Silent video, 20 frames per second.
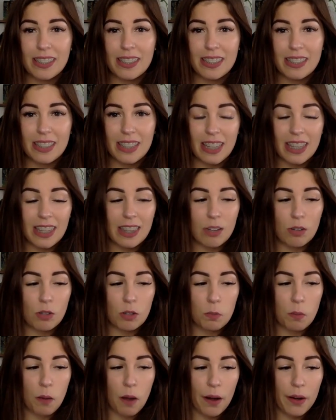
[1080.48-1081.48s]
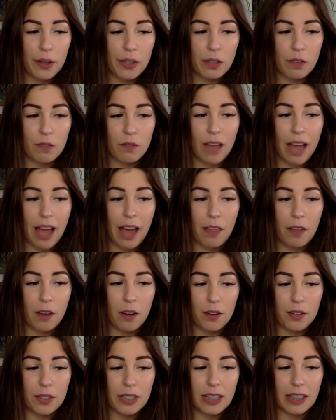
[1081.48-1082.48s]
see those parts of
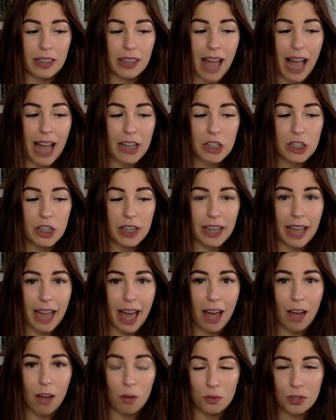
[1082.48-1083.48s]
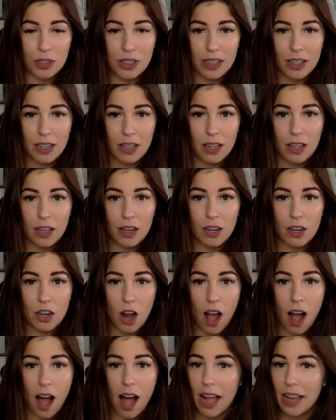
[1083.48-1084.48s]
others lashing out,
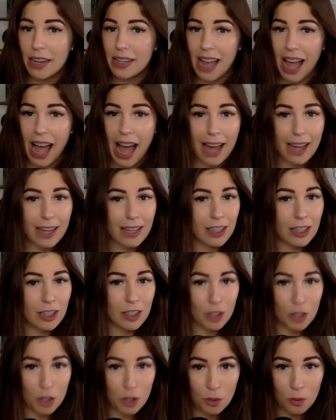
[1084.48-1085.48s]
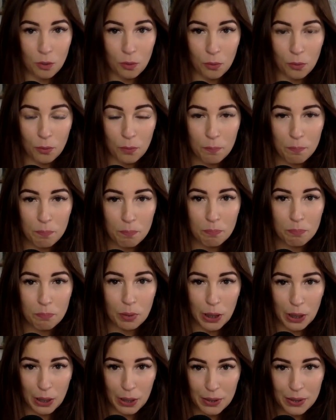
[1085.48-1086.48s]
not at you
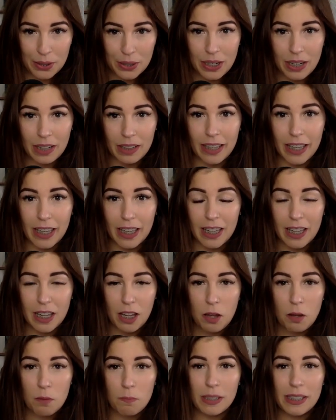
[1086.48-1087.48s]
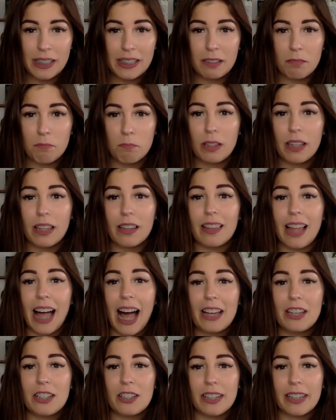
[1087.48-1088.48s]
personally, but simply
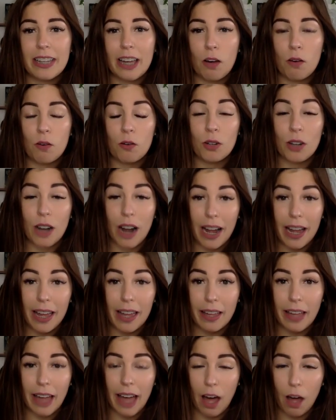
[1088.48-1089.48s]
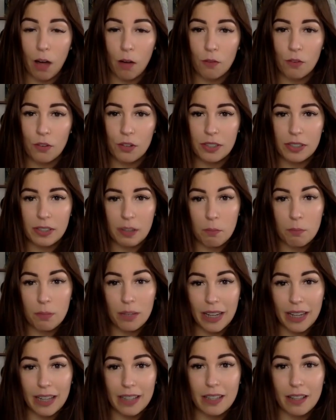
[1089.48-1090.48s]
lashing out, crying out for
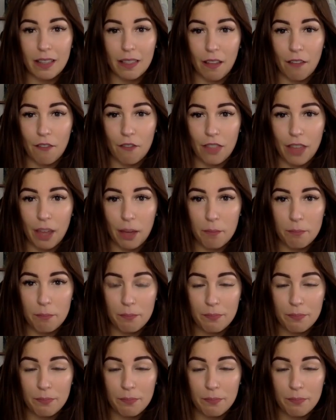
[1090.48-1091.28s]
somebody to love them.